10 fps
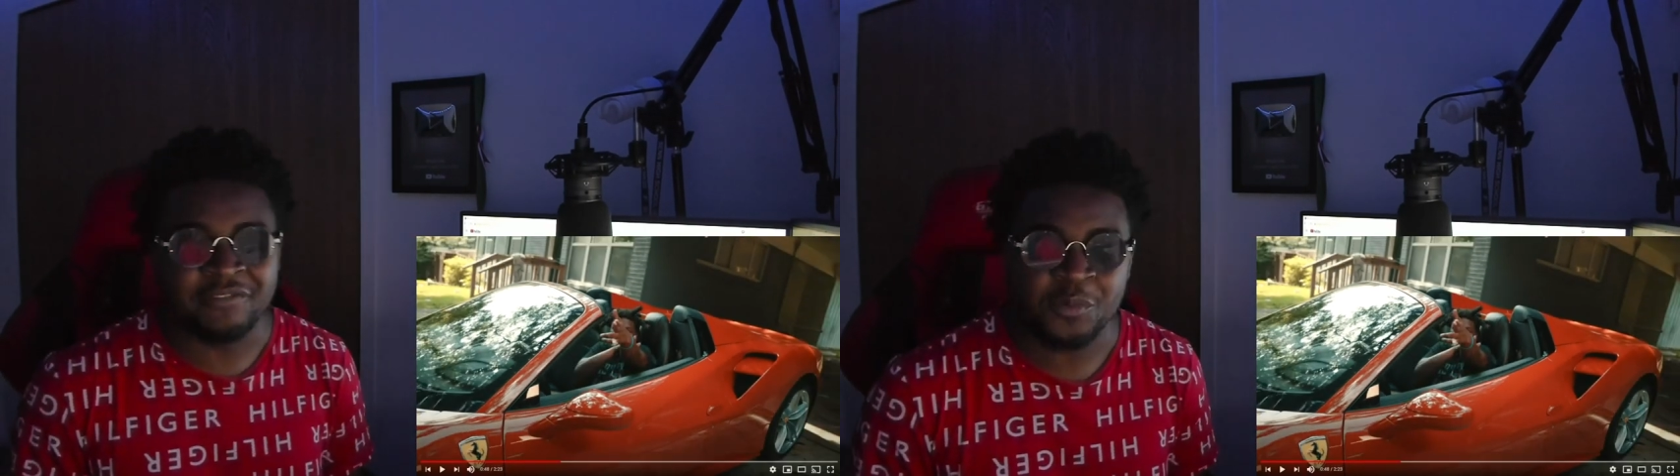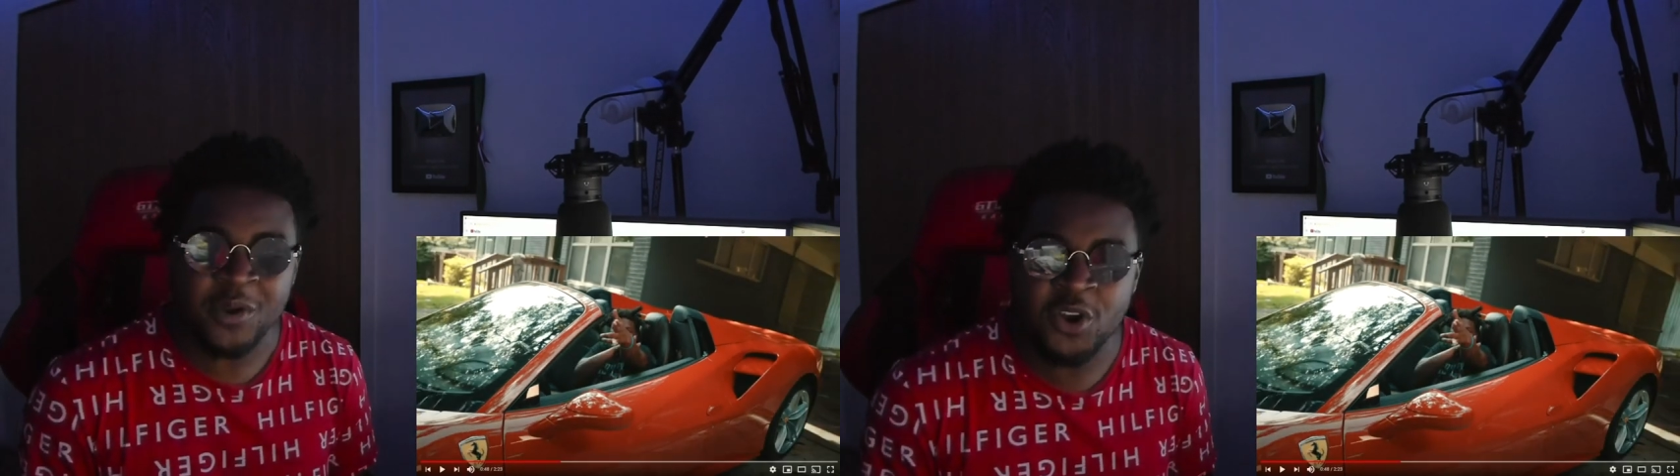
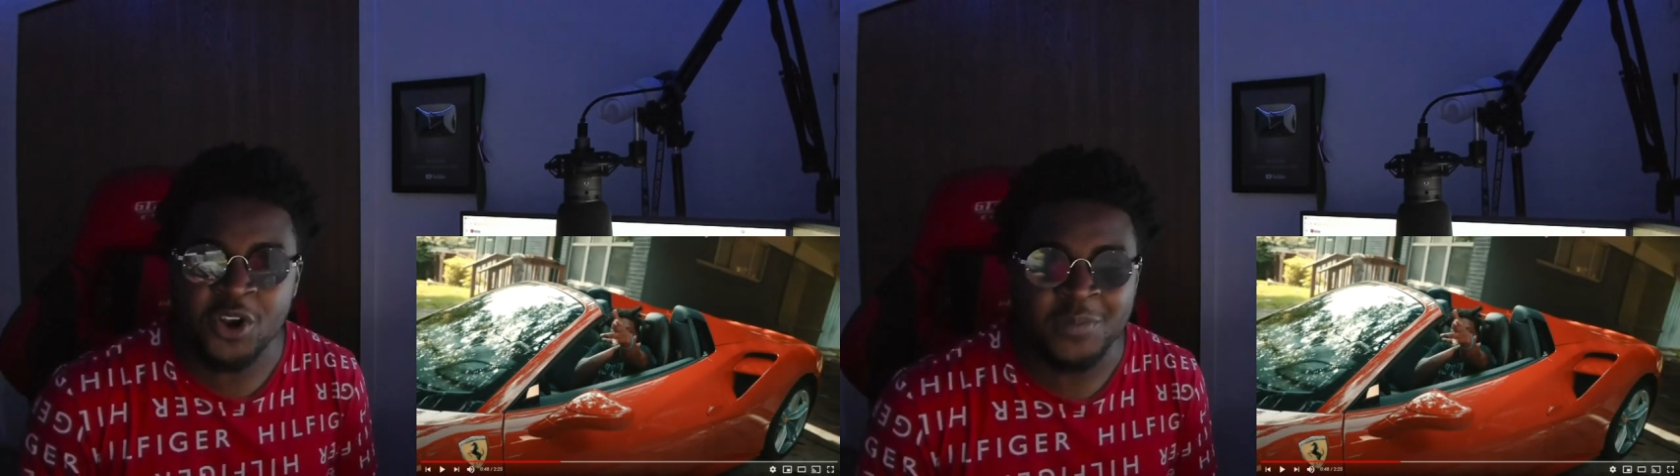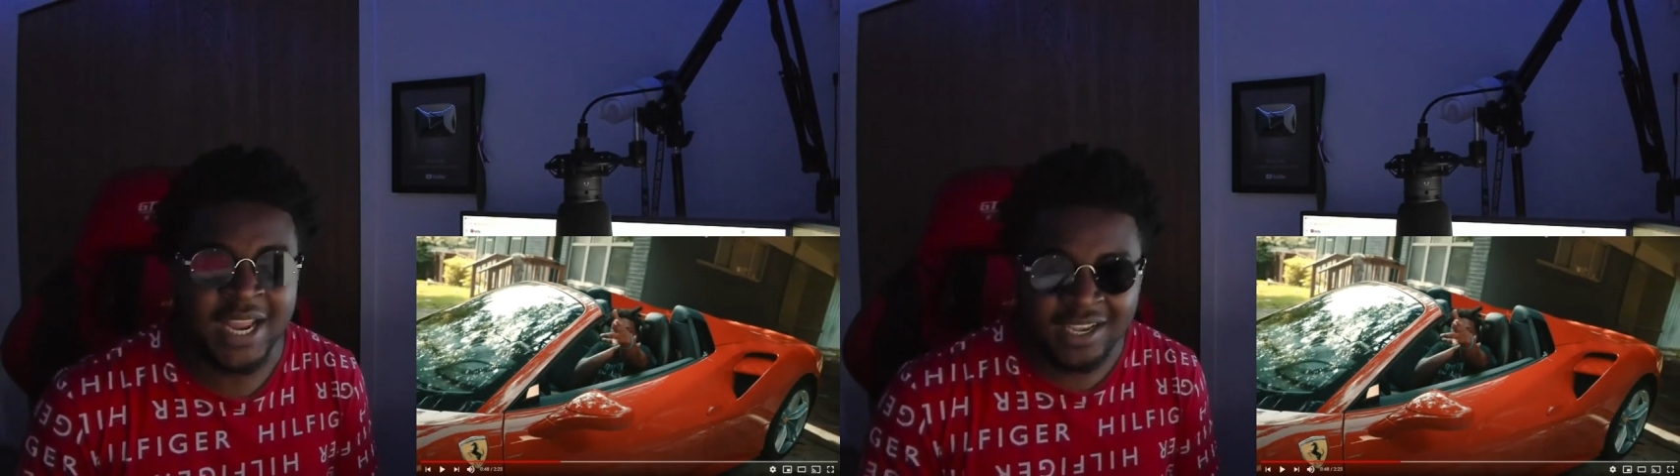for real
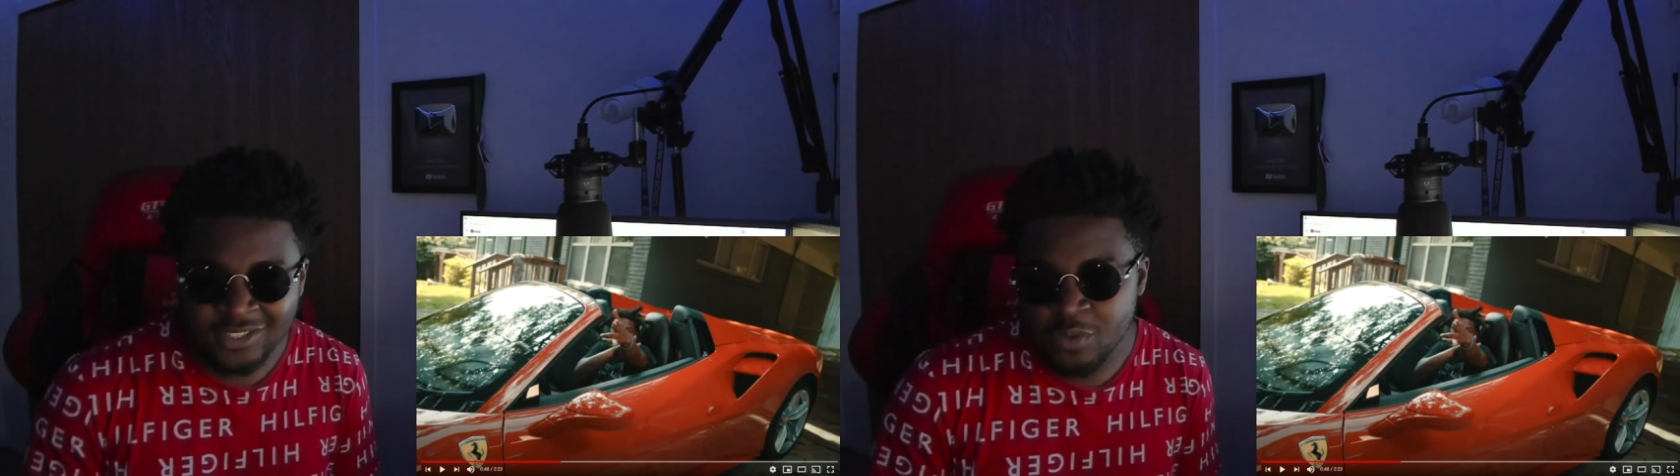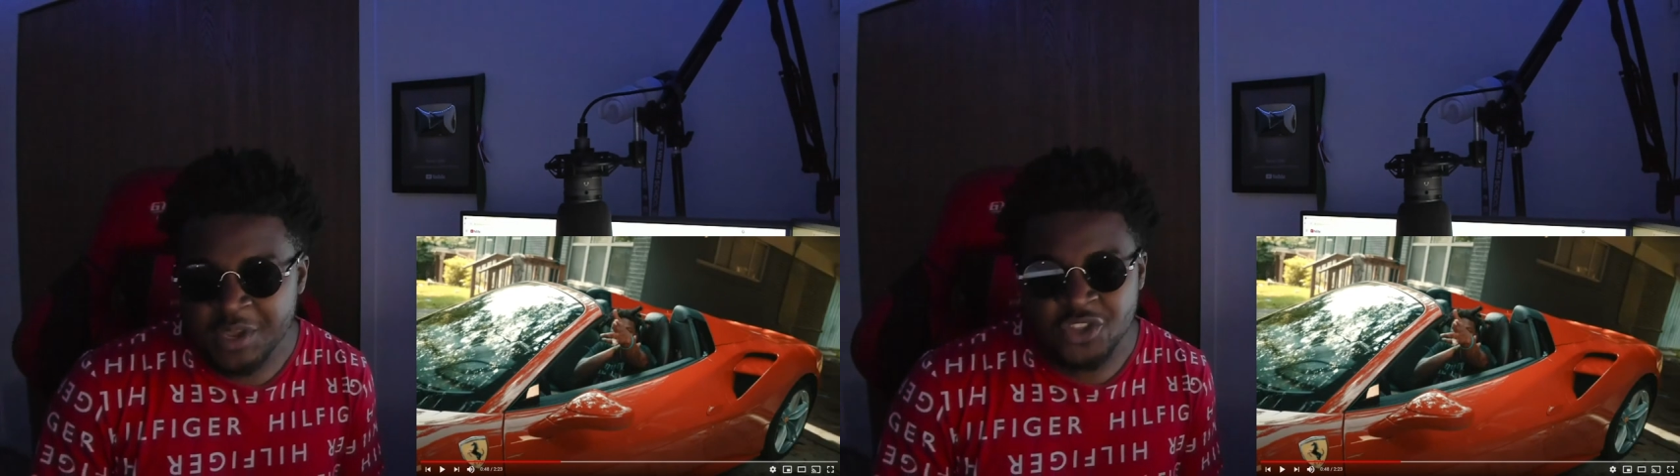though,
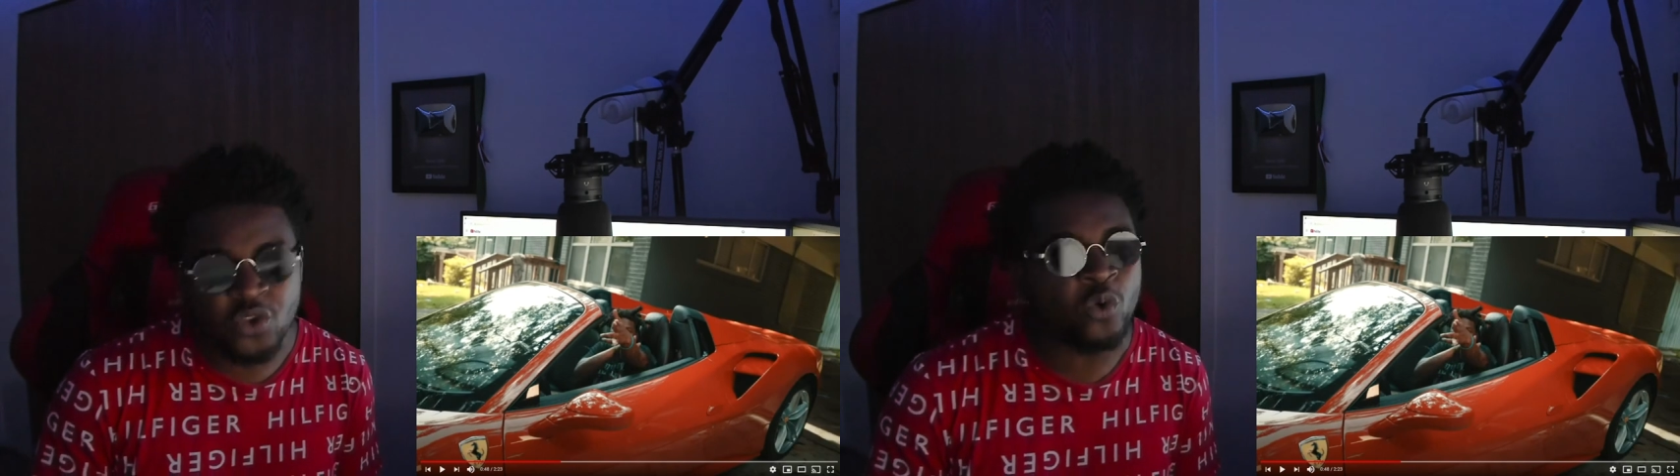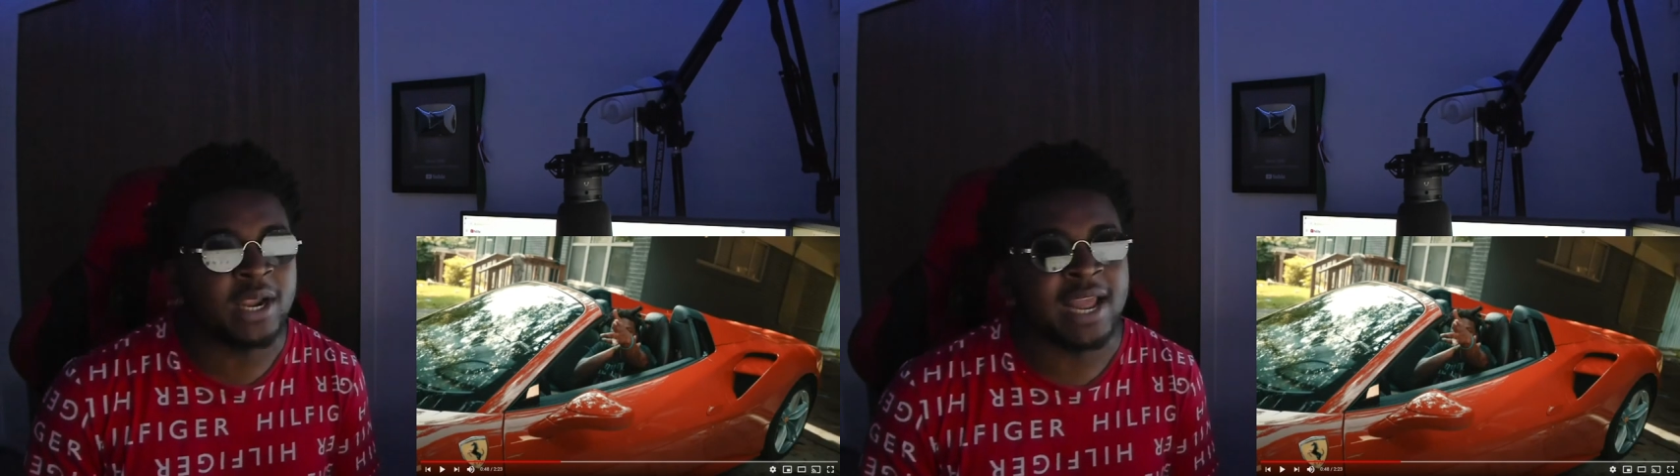niggas who be
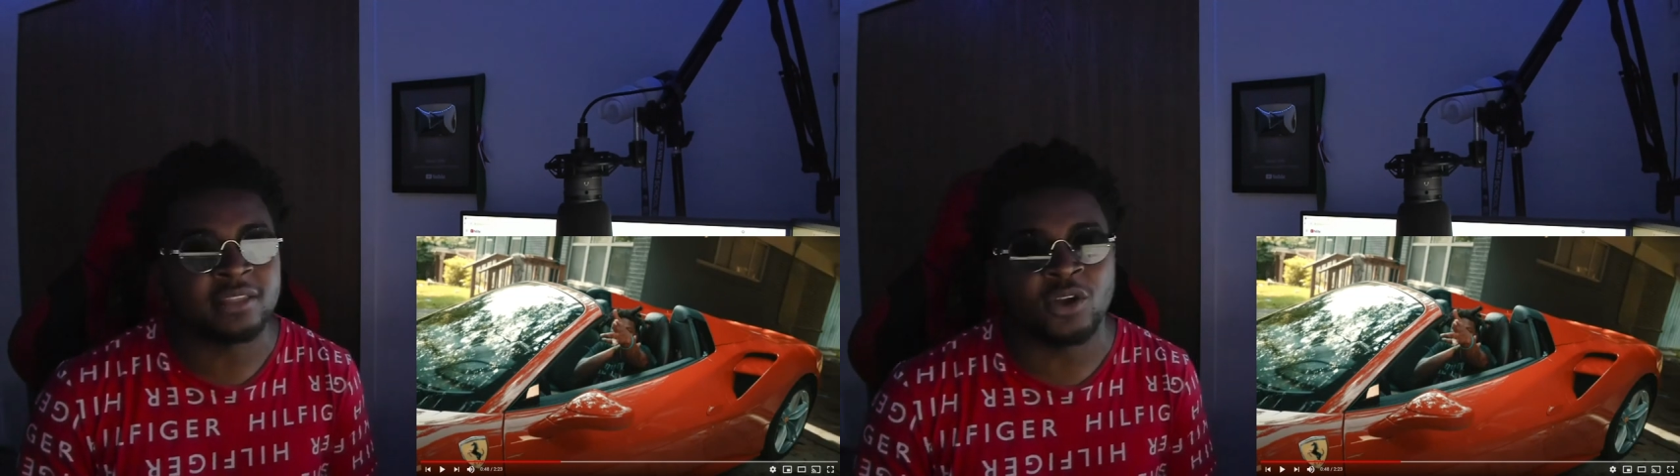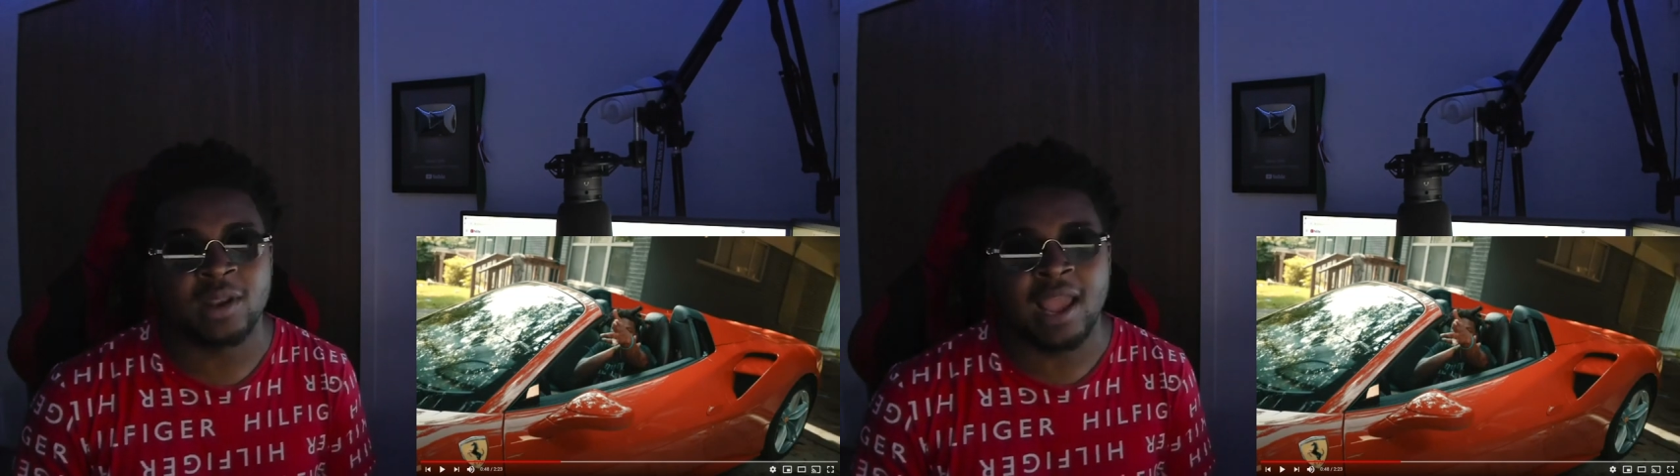doing that though,